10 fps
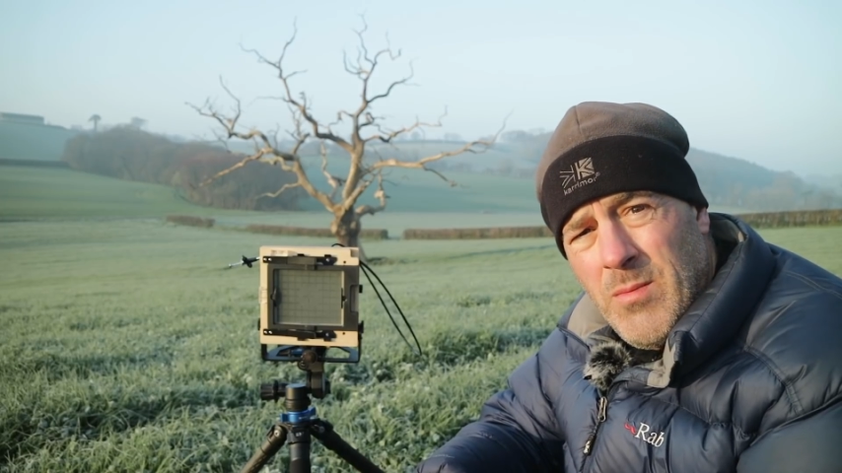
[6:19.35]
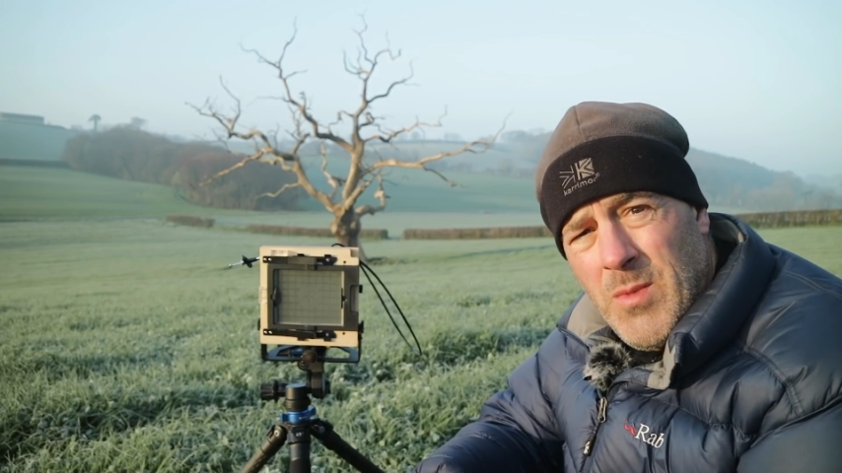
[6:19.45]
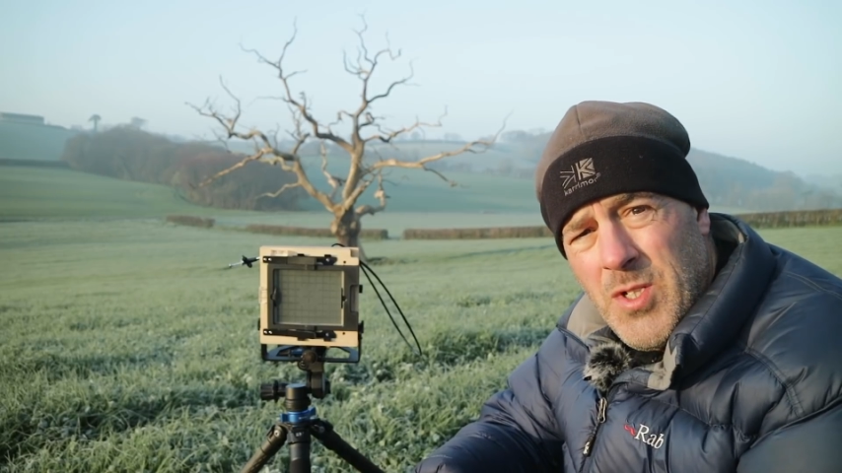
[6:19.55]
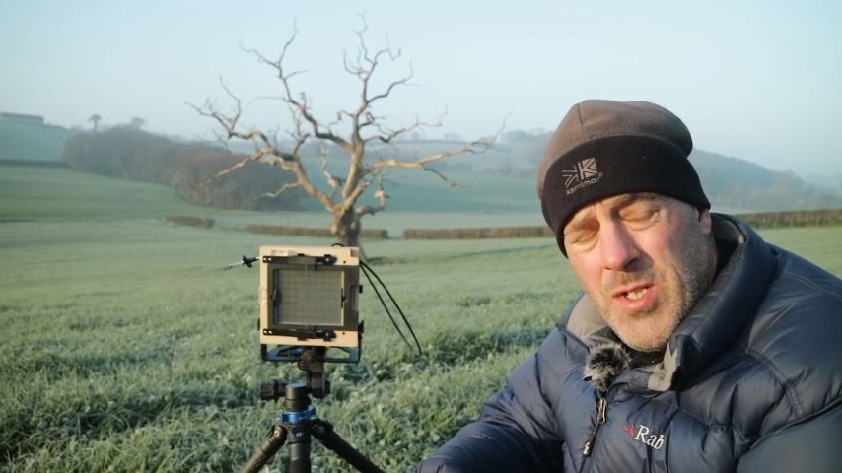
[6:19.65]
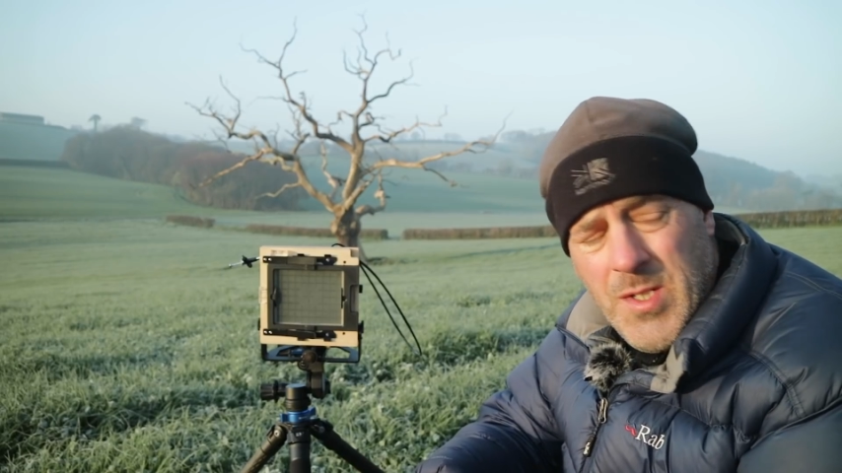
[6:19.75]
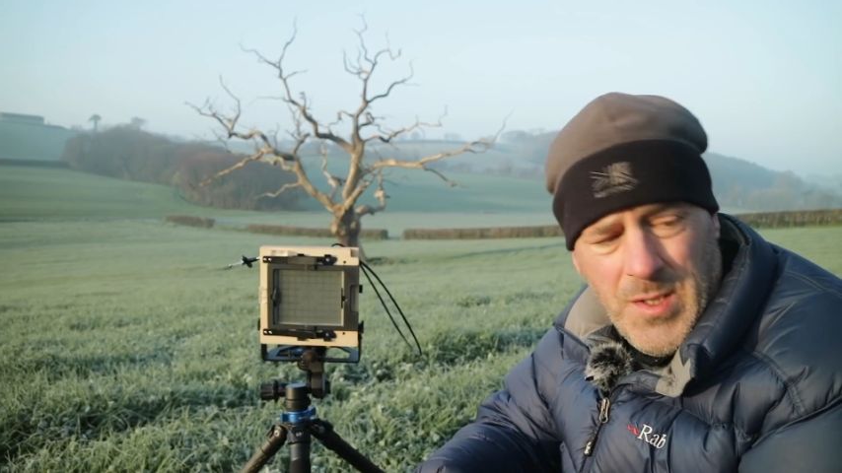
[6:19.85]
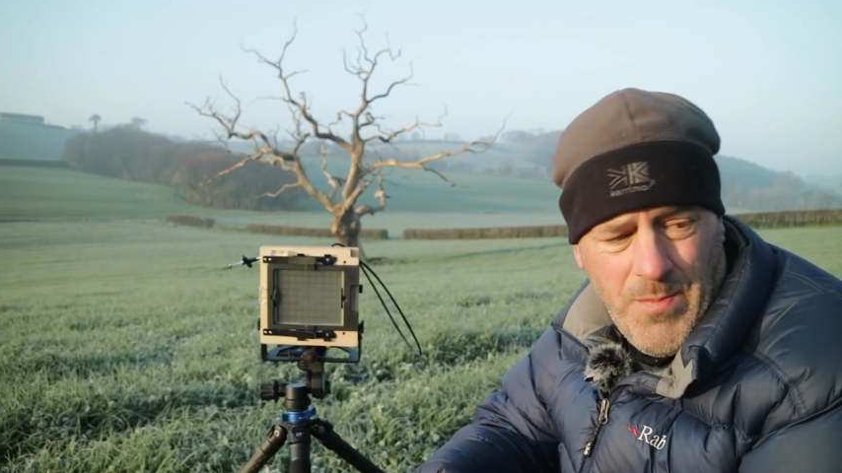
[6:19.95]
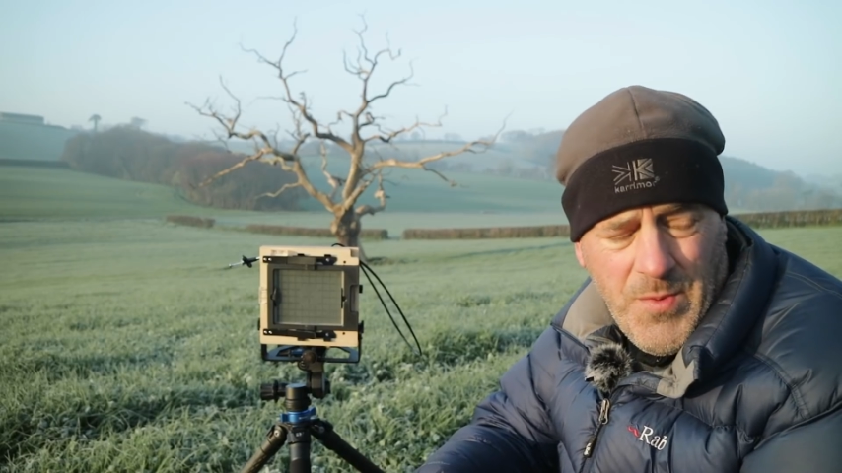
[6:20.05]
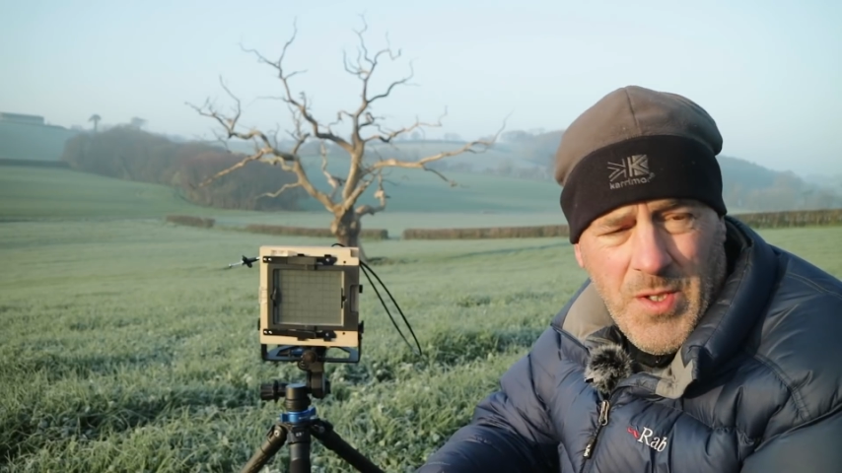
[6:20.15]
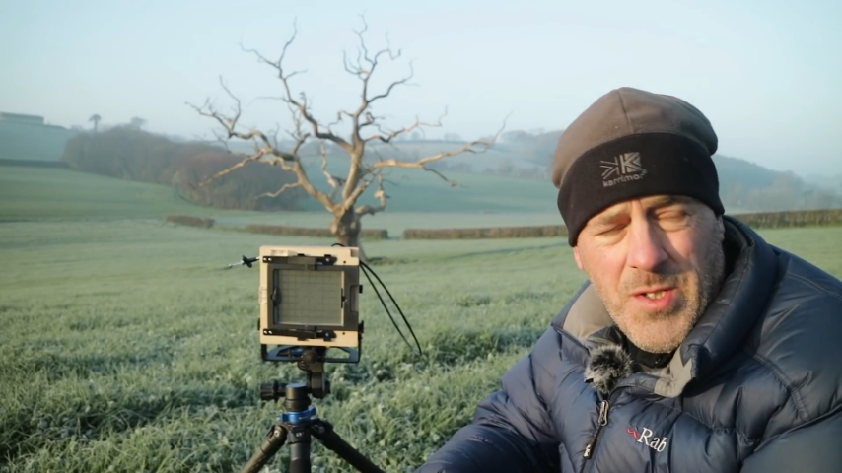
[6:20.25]
which is
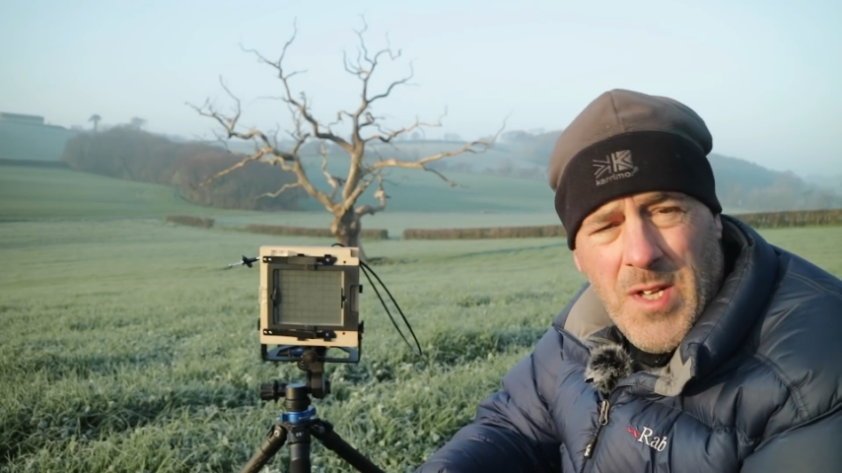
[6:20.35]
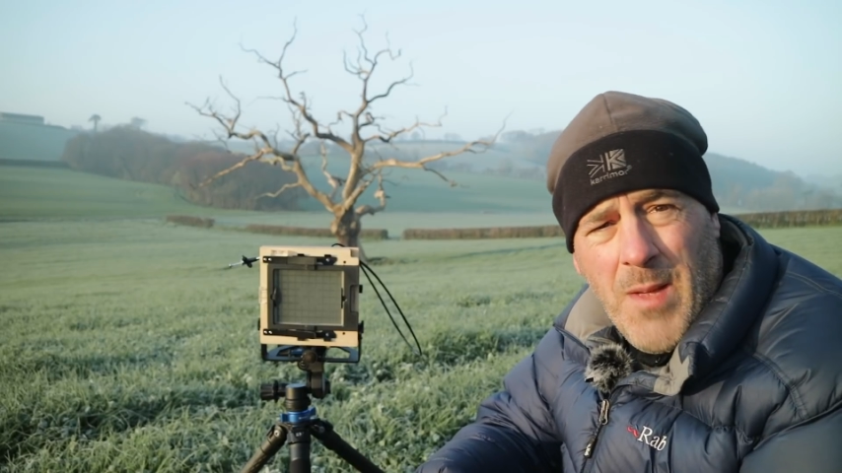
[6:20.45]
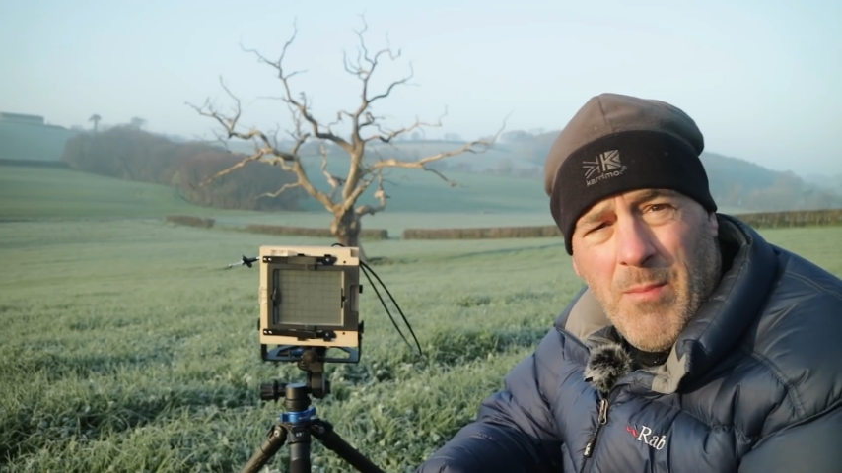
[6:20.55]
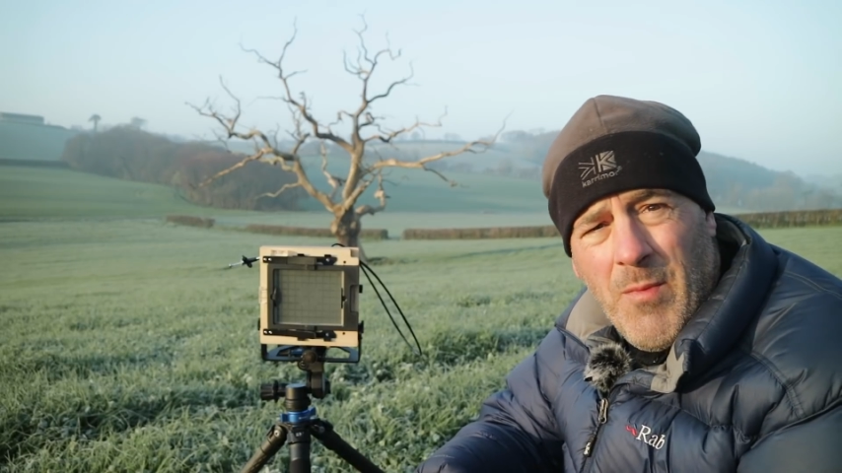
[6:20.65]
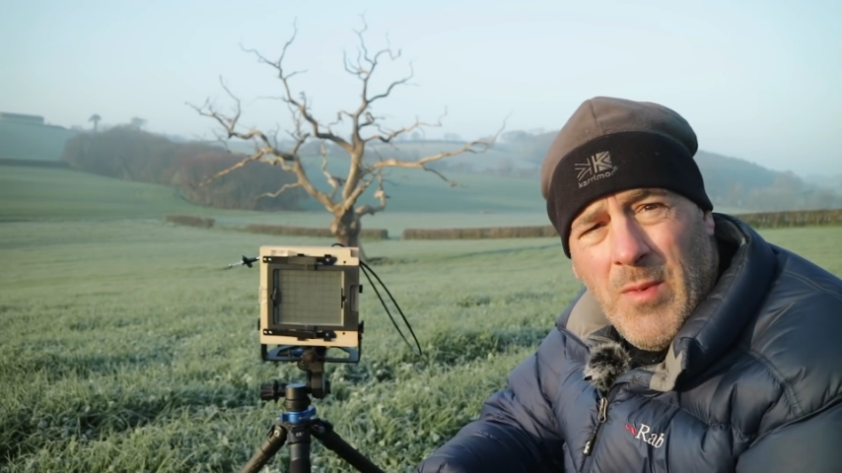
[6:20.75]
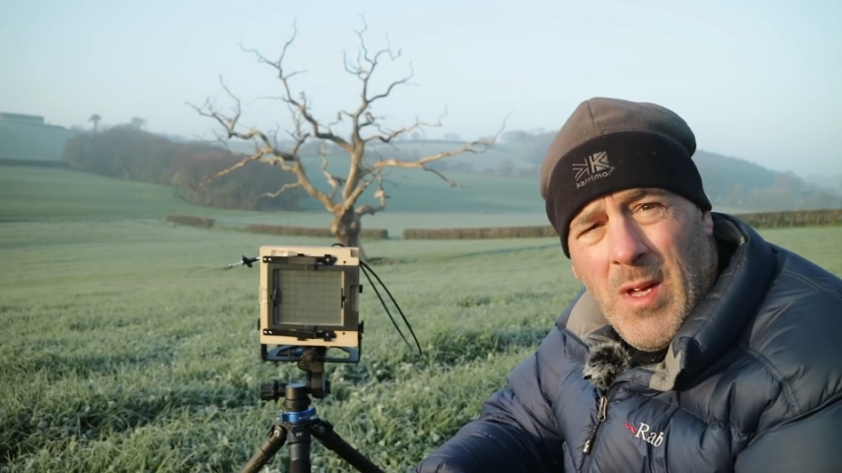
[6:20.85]
the same